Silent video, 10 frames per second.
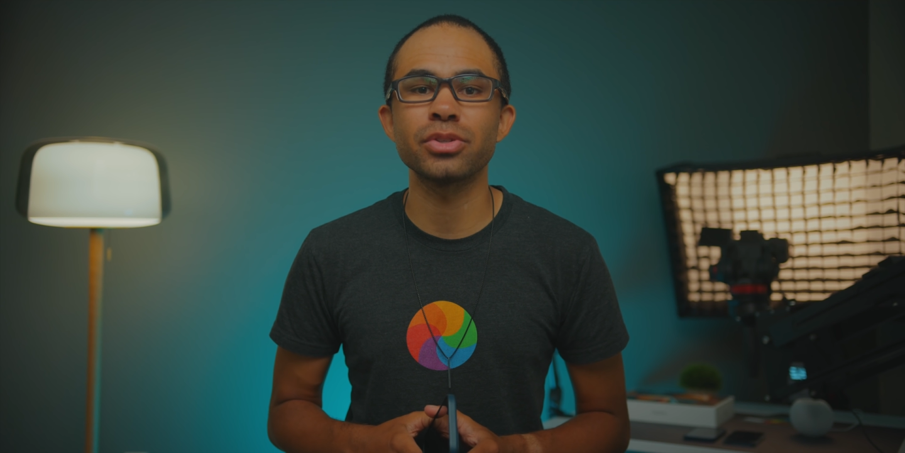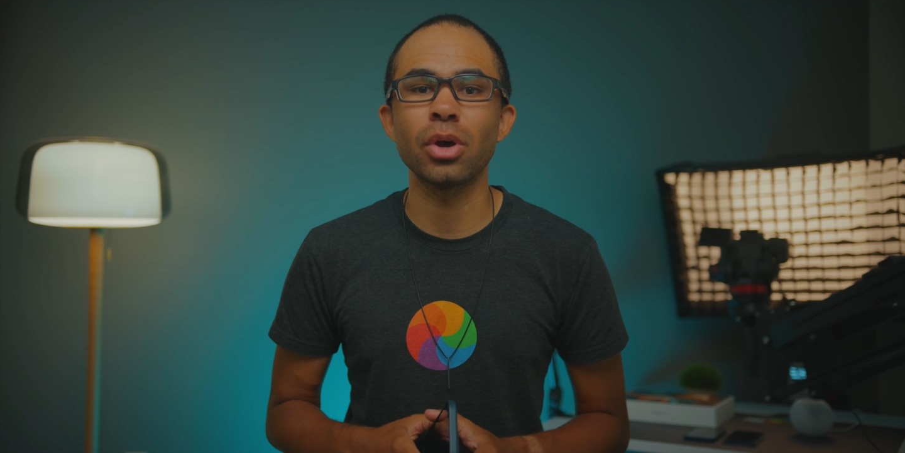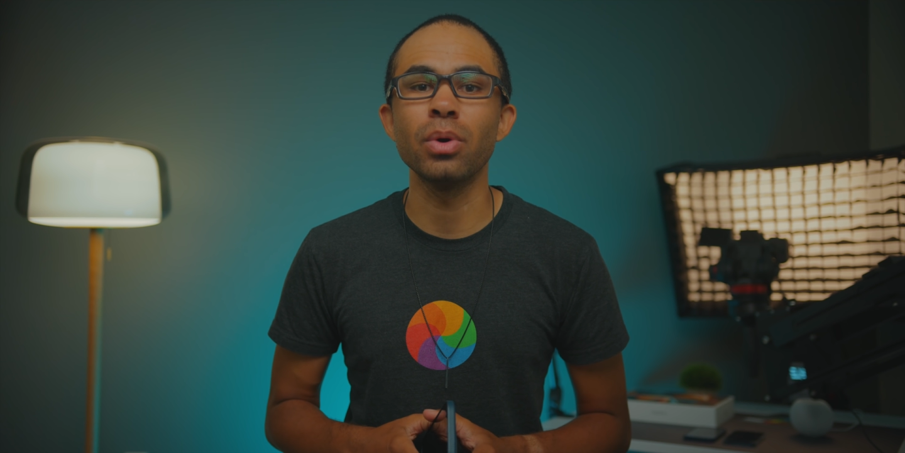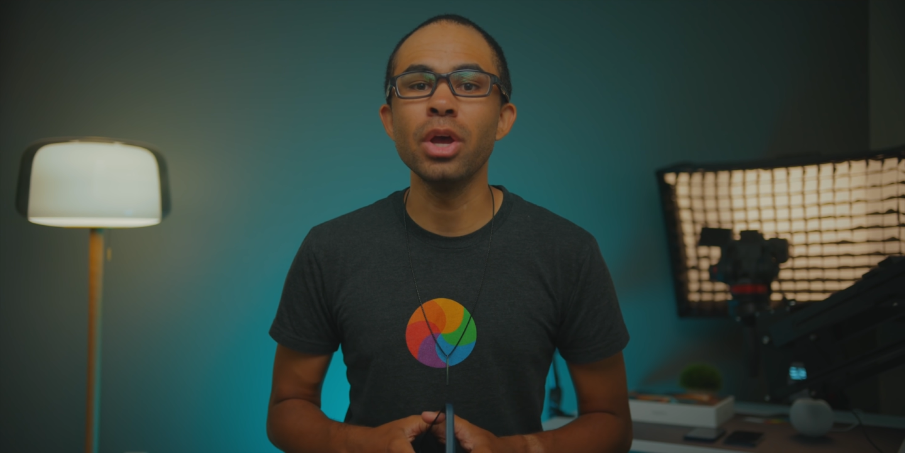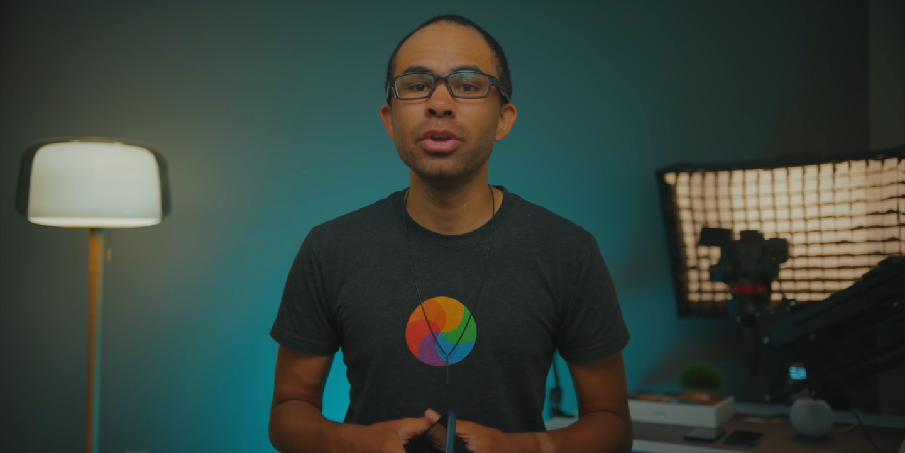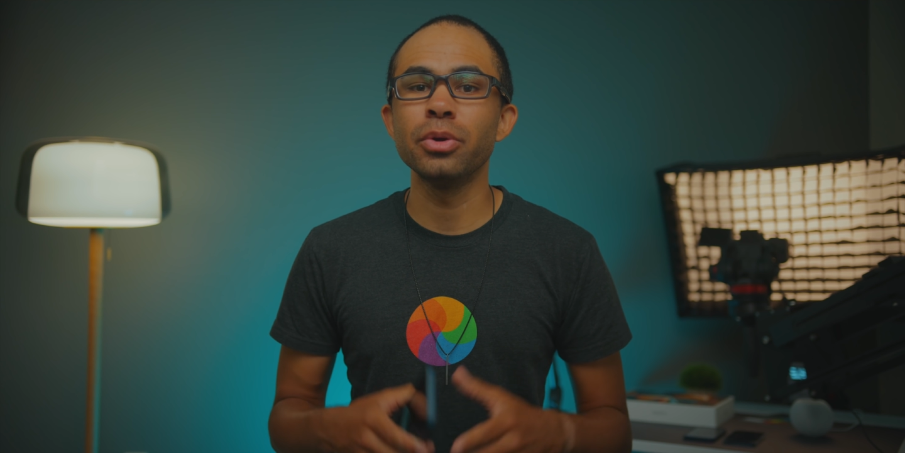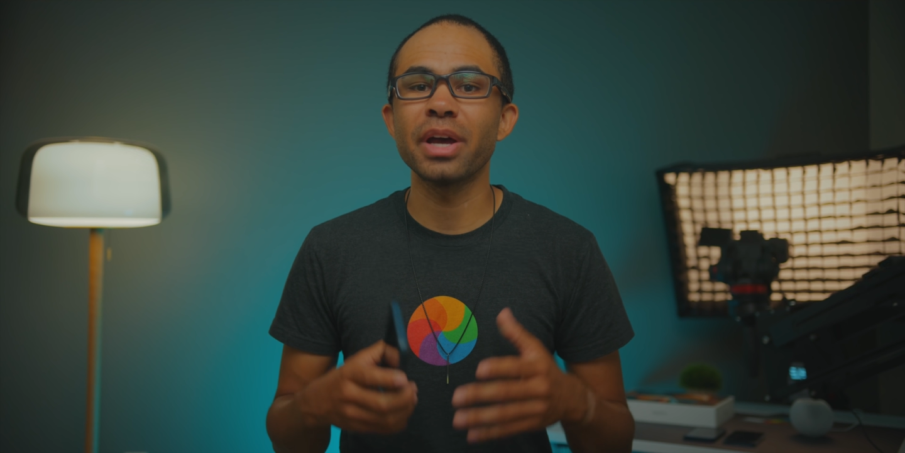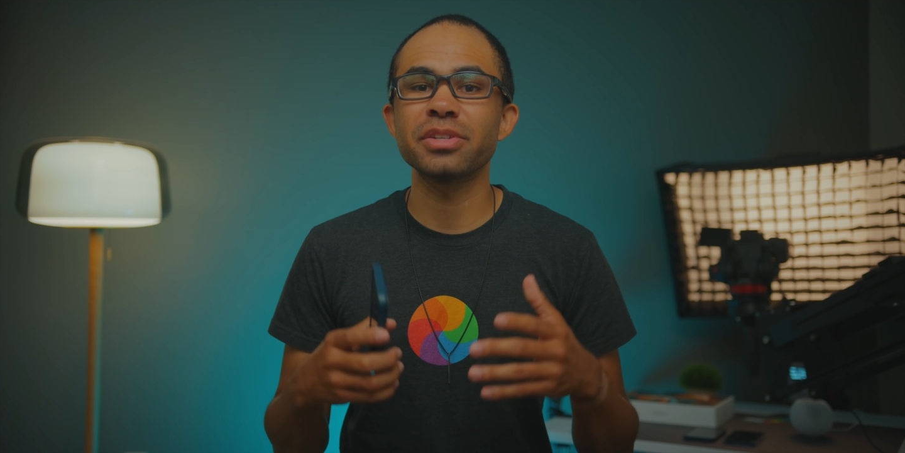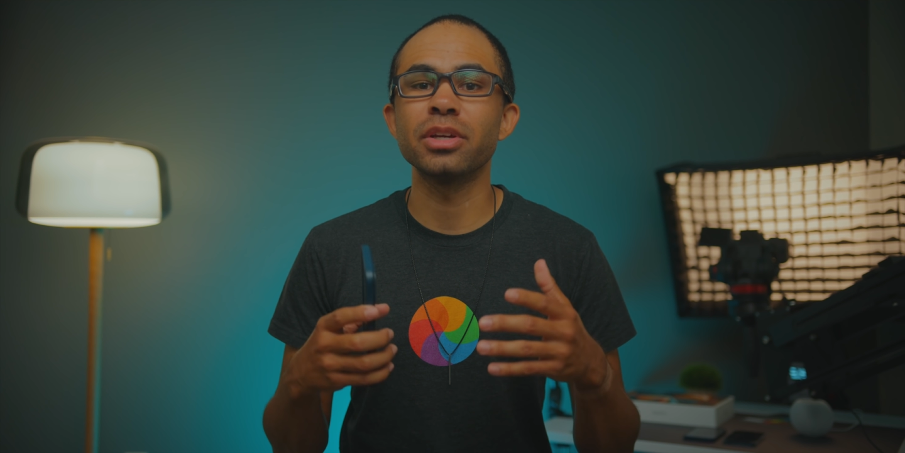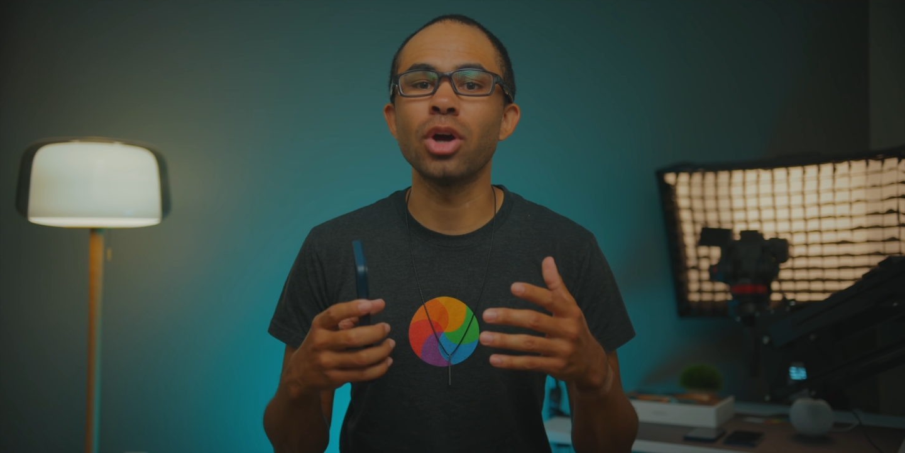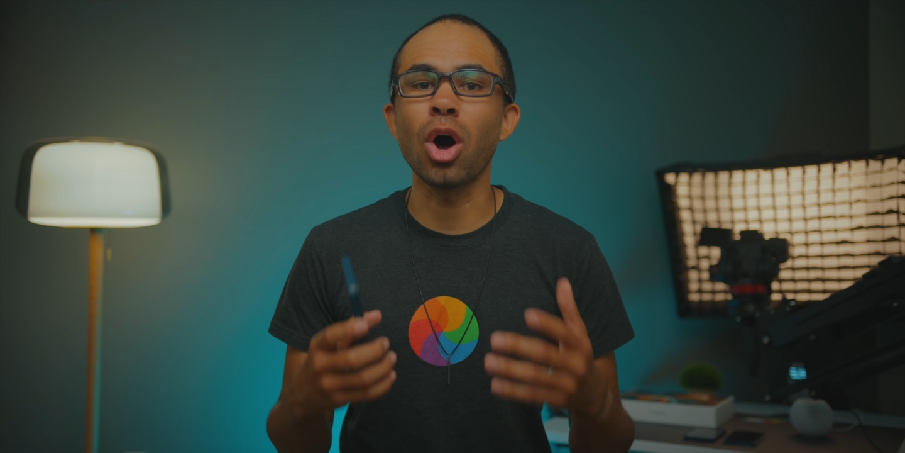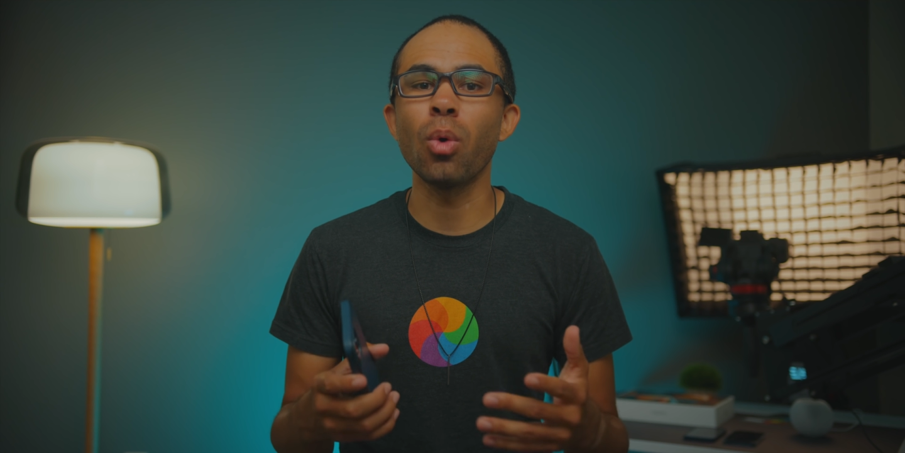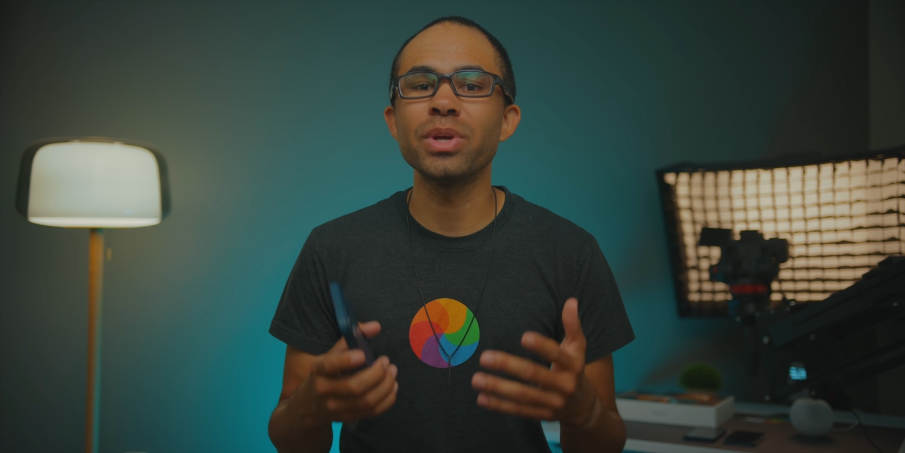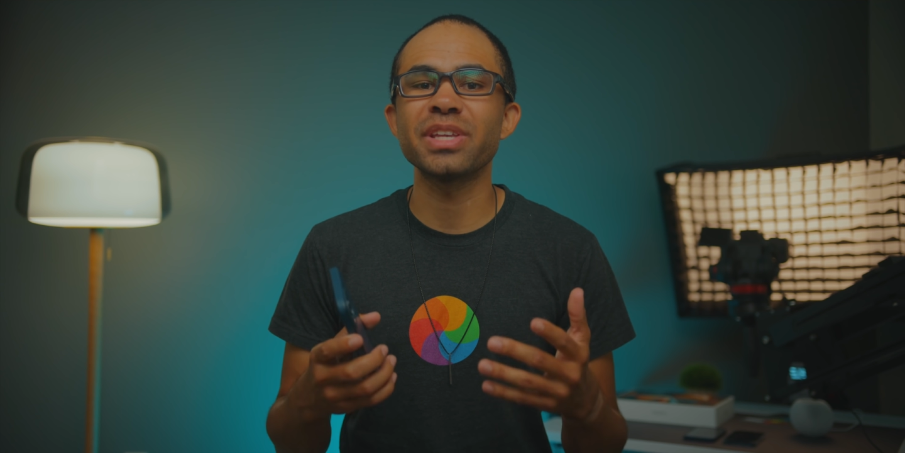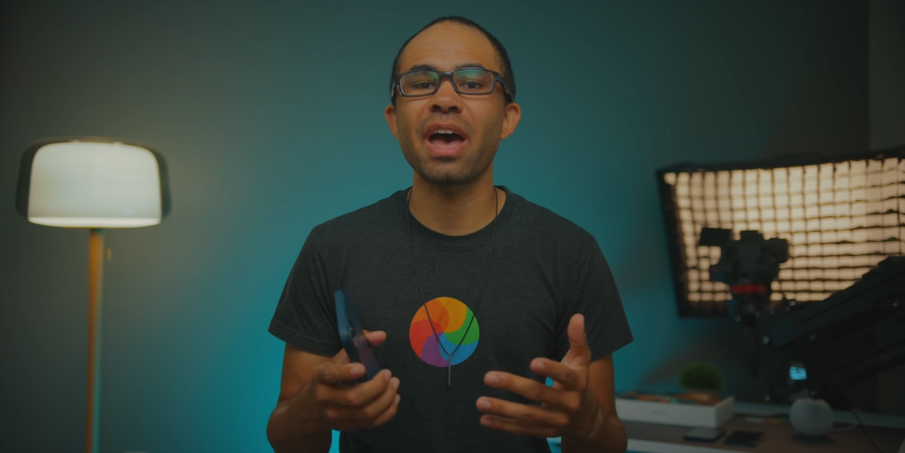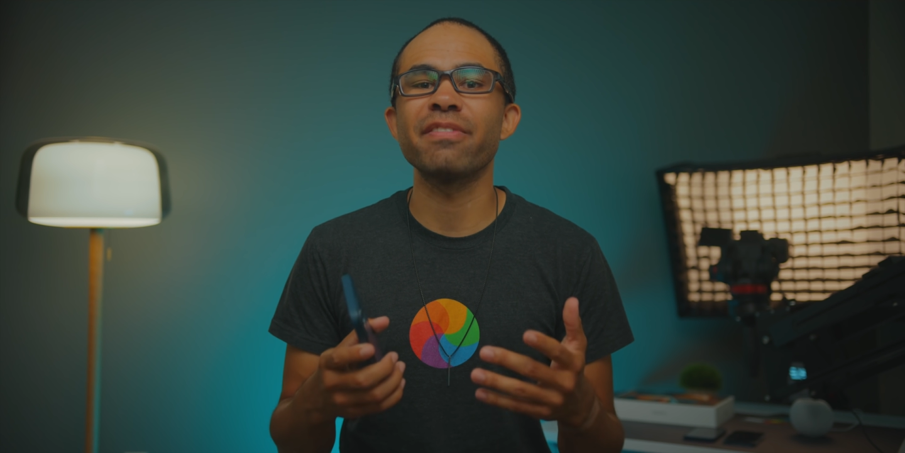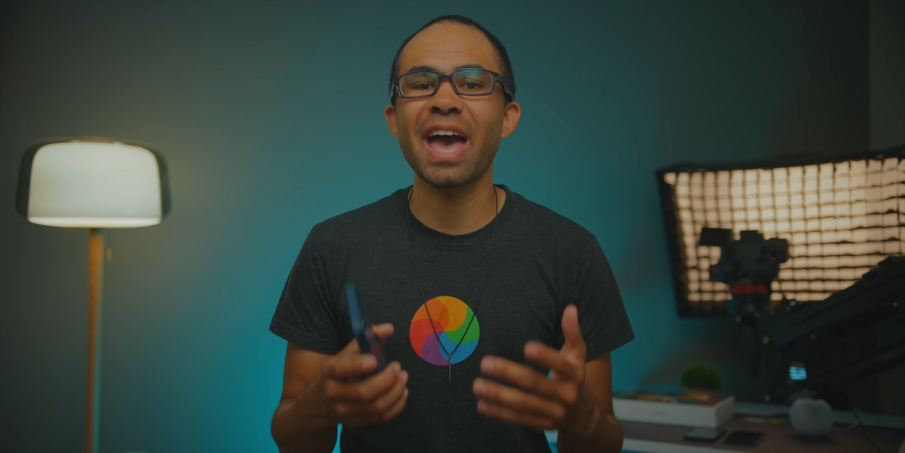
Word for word: so you guys can always have